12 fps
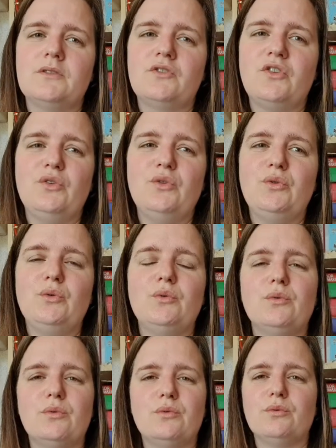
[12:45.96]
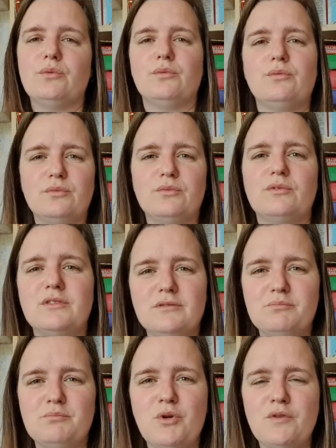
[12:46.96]
to
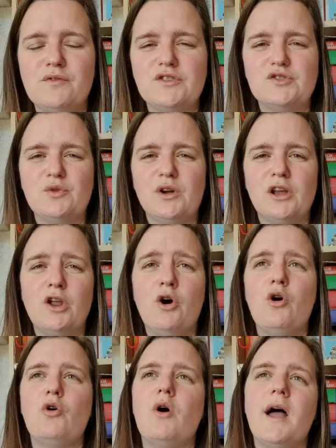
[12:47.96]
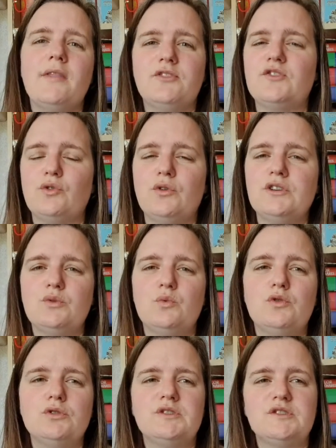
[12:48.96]
move the story along or head the story
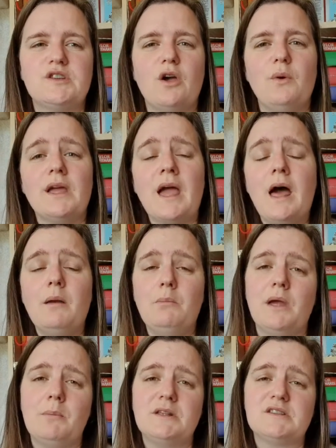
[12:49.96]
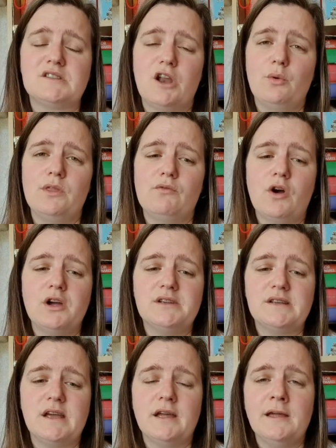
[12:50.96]
towards. So it can be a bit slow in the
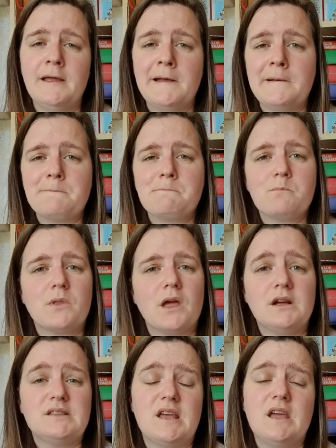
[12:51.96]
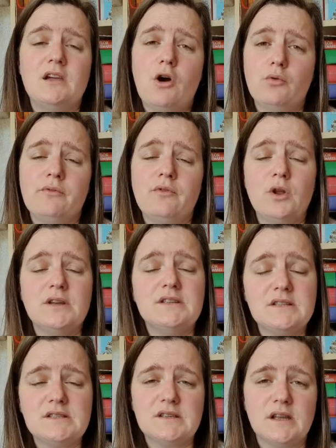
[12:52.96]
writing. Like I say, Golden Fall, I
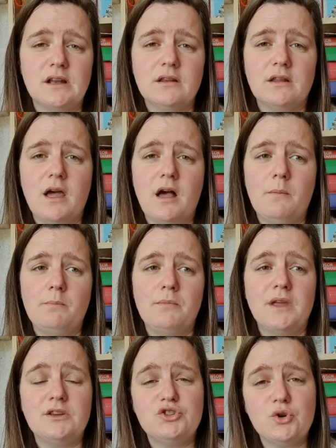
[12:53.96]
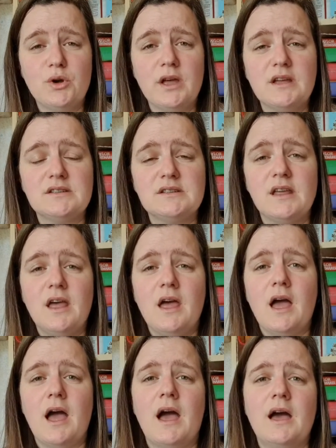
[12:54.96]
did still um, enjoy it.
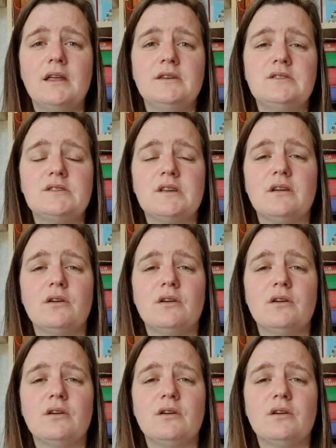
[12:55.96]
And